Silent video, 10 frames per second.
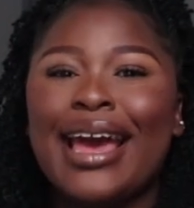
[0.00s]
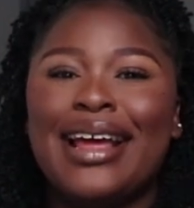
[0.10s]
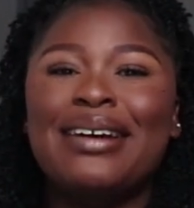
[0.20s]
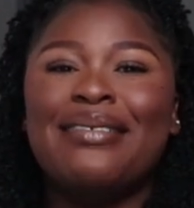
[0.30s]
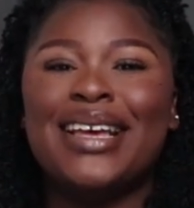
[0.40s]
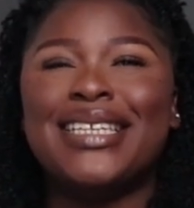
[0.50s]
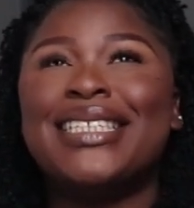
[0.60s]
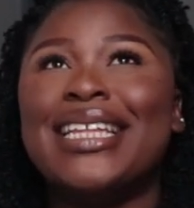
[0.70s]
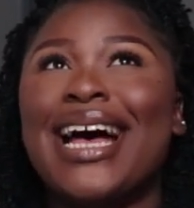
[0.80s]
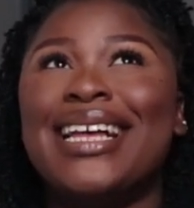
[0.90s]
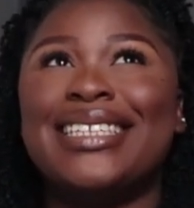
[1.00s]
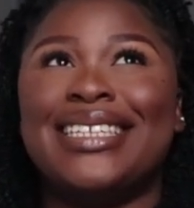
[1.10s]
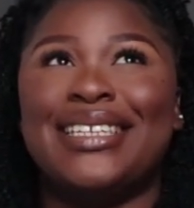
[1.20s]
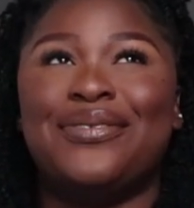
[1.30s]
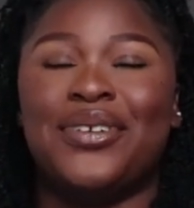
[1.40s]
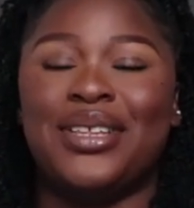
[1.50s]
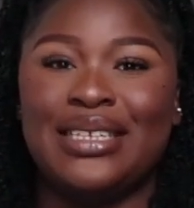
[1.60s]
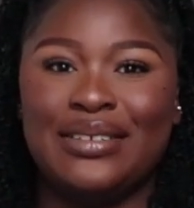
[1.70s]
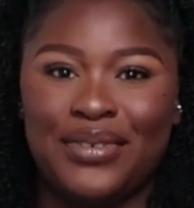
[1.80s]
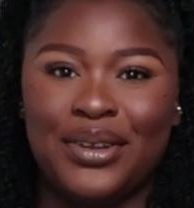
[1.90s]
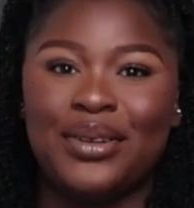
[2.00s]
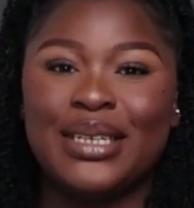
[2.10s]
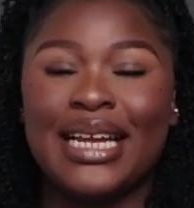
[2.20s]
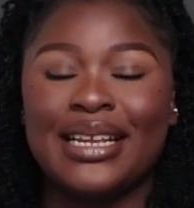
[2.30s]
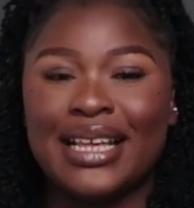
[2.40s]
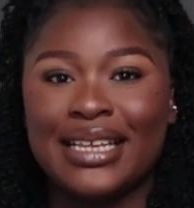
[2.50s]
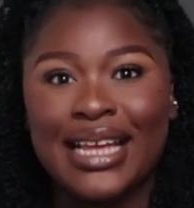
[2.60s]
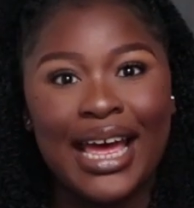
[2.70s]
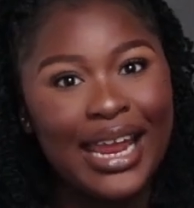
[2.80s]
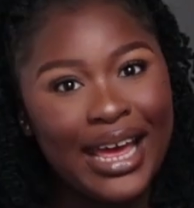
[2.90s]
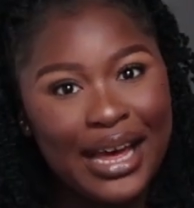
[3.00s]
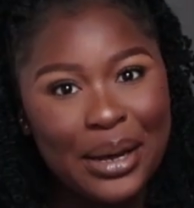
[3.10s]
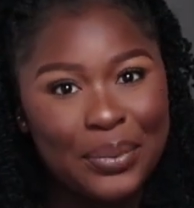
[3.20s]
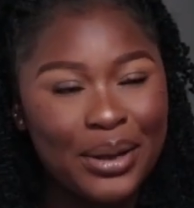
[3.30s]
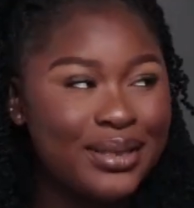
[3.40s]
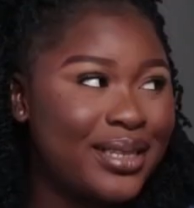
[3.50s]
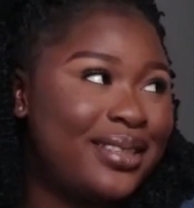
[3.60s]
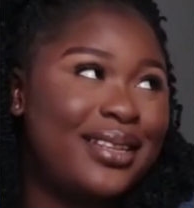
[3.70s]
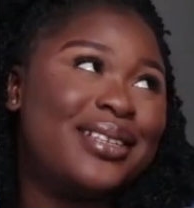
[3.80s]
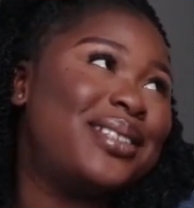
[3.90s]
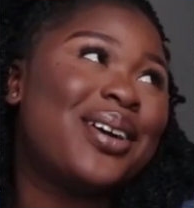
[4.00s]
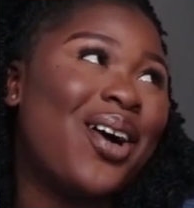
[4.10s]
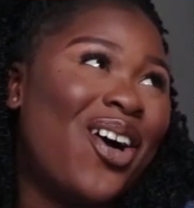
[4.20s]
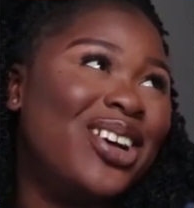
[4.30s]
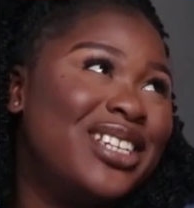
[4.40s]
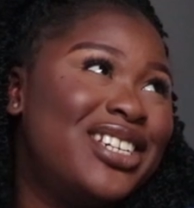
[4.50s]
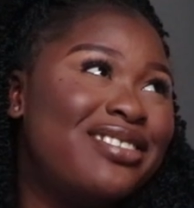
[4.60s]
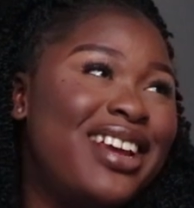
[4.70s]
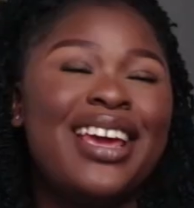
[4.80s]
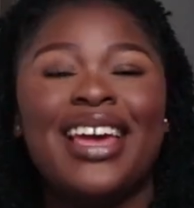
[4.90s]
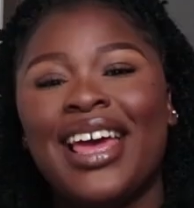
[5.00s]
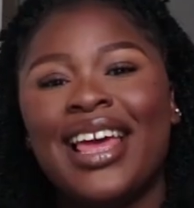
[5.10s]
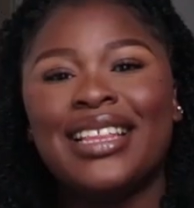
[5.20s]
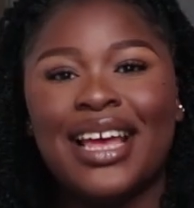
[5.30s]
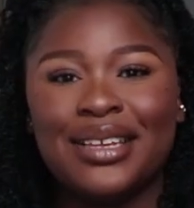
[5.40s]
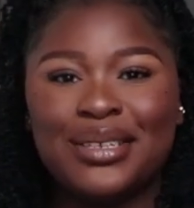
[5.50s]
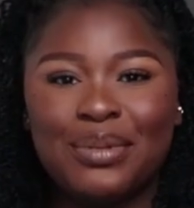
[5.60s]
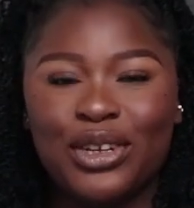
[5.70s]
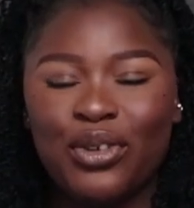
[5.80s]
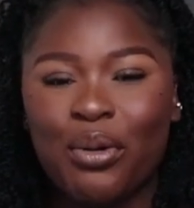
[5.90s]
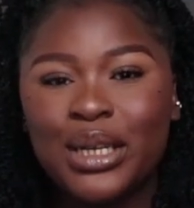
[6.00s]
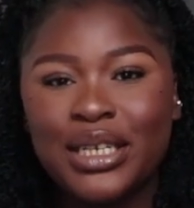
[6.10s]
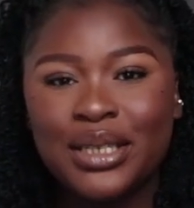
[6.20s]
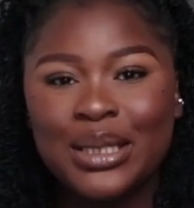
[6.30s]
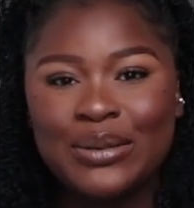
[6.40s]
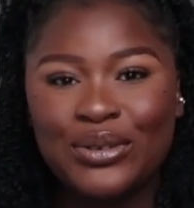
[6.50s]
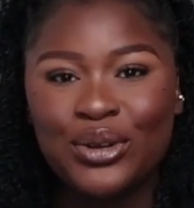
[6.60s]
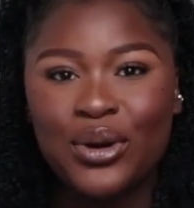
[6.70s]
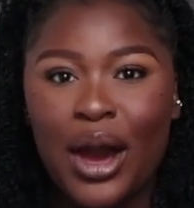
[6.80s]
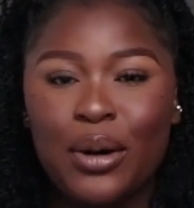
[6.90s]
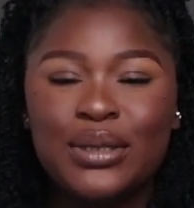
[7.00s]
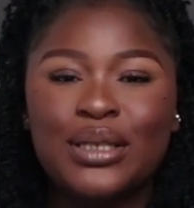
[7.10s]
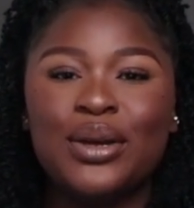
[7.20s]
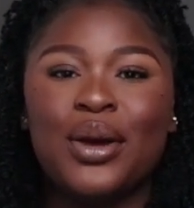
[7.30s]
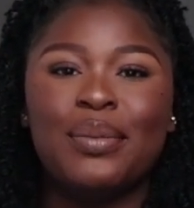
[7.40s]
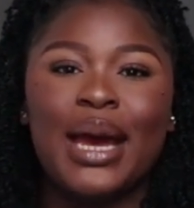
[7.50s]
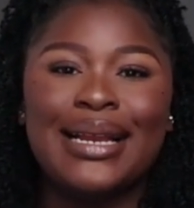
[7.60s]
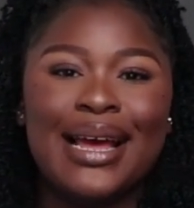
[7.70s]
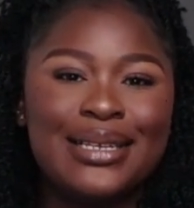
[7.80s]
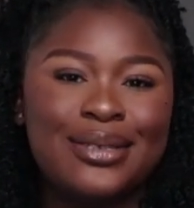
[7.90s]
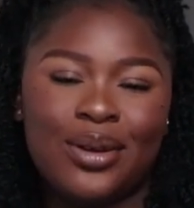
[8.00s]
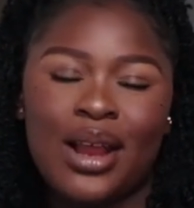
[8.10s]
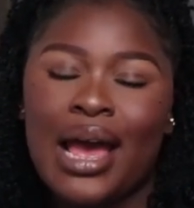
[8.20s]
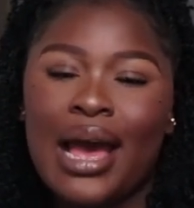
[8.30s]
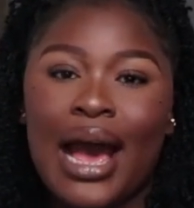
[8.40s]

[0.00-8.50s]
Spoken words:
Anyways, that's it for this video. Those are the things I like about this country. Thank you so much for watching this video. I hope to see you in my next one.